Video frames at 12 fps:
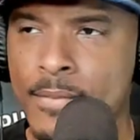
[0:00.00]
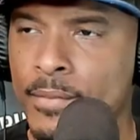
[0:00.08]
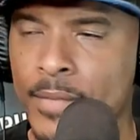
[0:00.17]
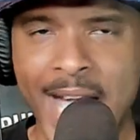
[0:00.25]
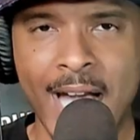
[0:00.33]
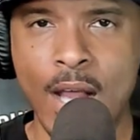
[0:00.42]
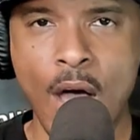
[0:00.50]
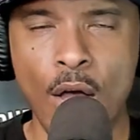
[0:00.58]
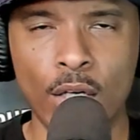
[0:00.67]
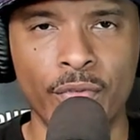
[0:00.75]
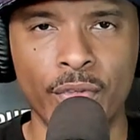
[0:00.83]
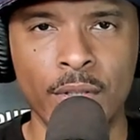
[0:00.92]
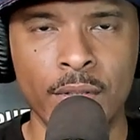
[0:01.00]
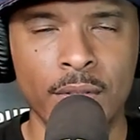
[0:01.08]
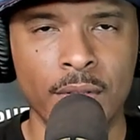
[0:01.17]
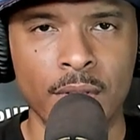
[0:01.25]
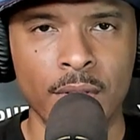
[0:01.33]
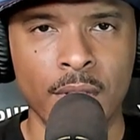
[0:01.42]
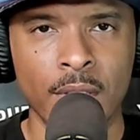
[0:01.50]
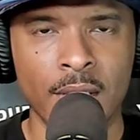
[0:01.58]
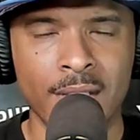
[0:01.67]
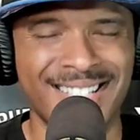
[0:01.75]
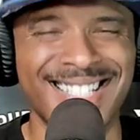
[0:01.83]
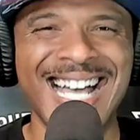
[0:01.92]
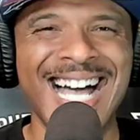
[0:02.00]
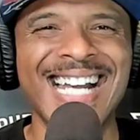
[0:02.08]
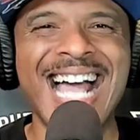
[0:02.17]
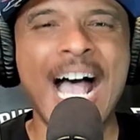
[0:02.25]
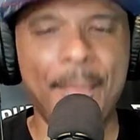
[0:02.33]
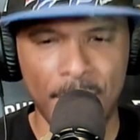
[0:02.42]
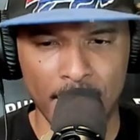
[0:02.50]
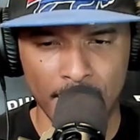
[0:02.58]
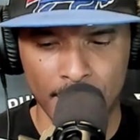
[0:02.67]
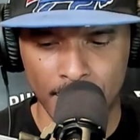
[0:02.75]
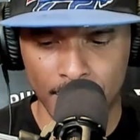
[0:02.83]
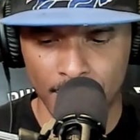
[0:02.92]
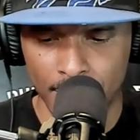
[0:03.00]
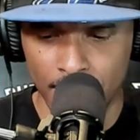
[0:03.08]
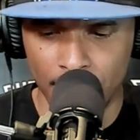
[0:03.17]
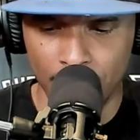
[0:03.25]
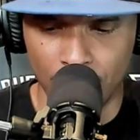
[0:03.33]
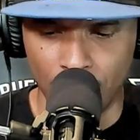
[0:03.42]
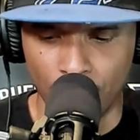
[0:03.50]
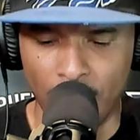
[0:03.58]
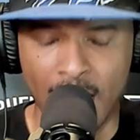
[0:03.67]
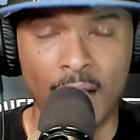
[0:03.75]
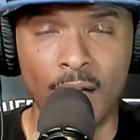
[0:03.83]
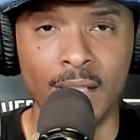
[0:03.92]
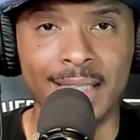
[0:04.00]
Ed Oliver. This is not happening. We ain't going to let